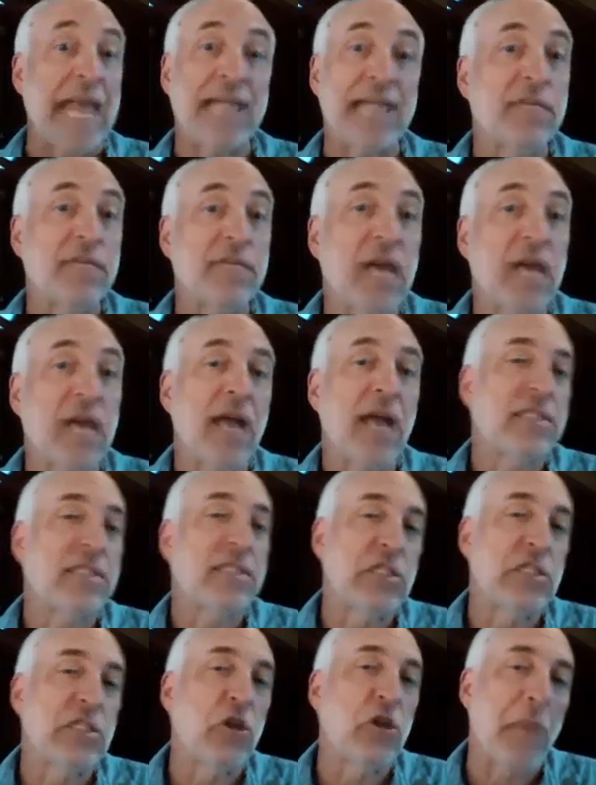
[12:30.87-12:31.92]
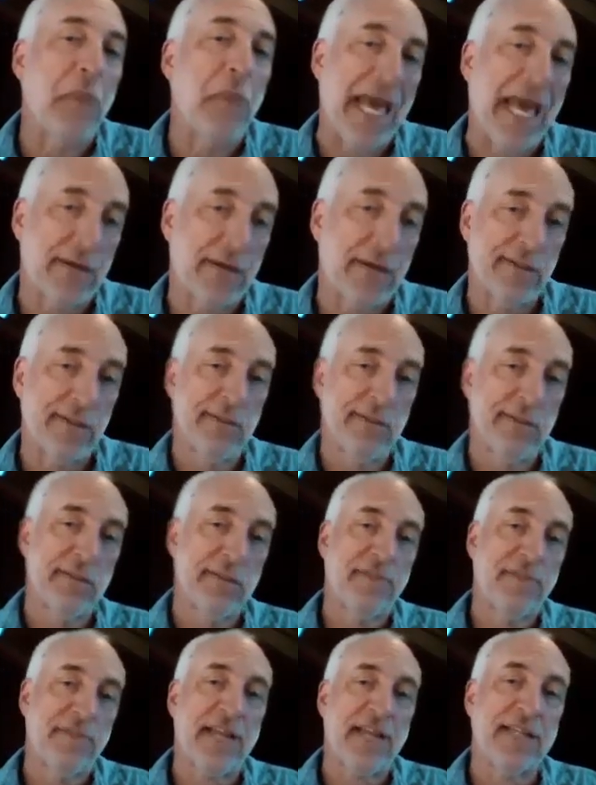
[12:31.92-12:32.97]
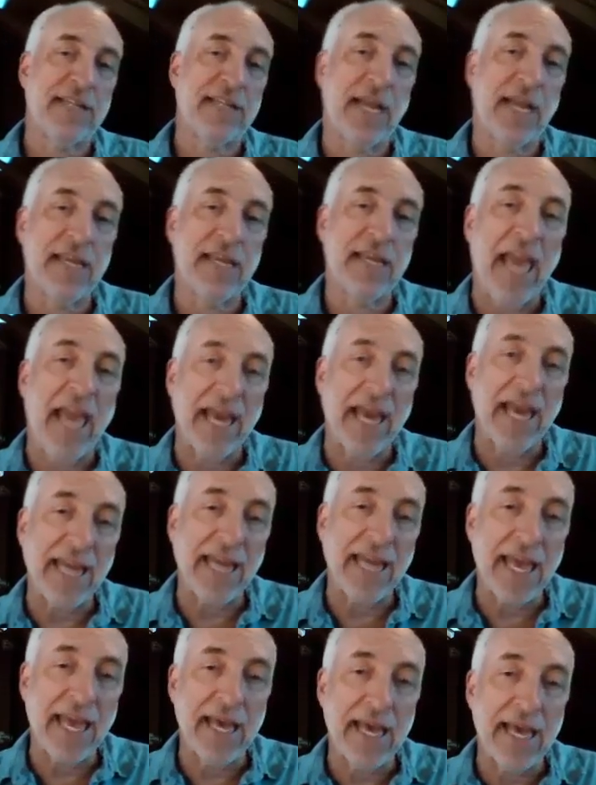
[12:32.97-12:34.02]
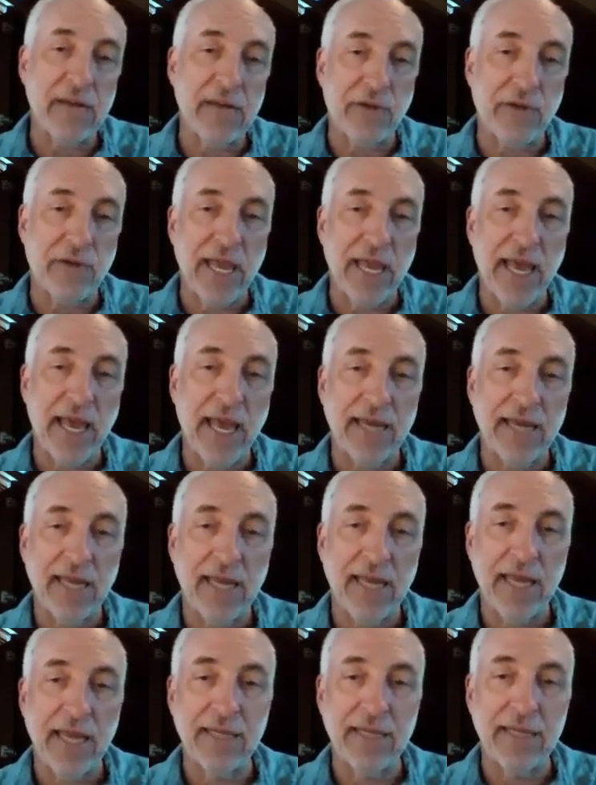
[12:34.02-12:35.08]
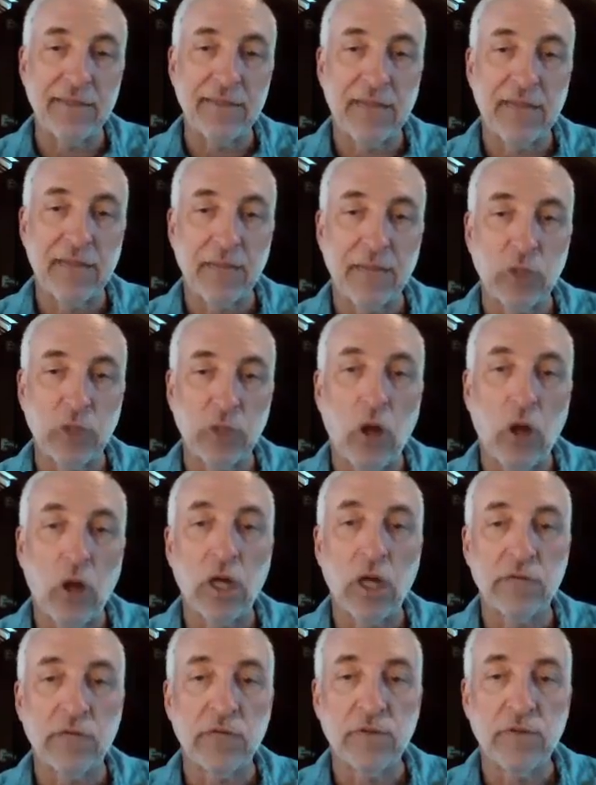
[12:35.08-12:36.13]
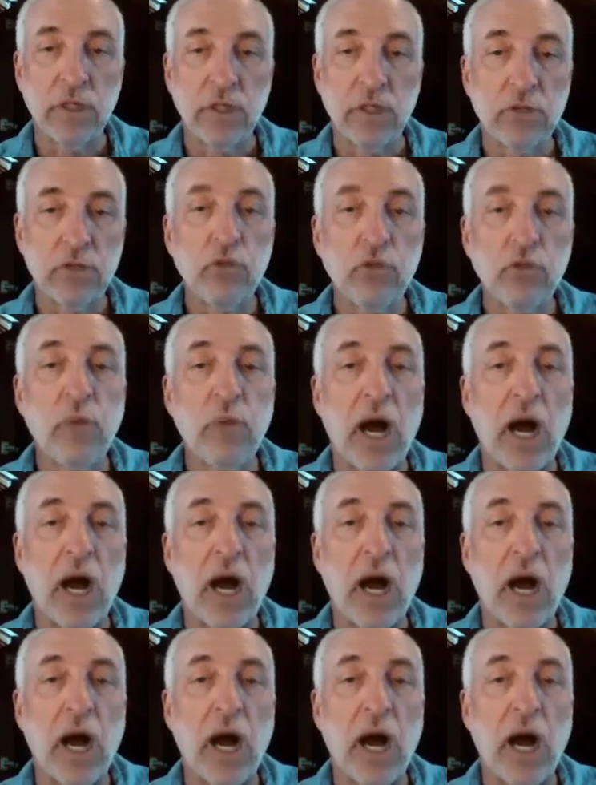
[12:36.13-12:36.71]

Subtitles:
these additive constants don't matter. The fact that I add n or I add n times log of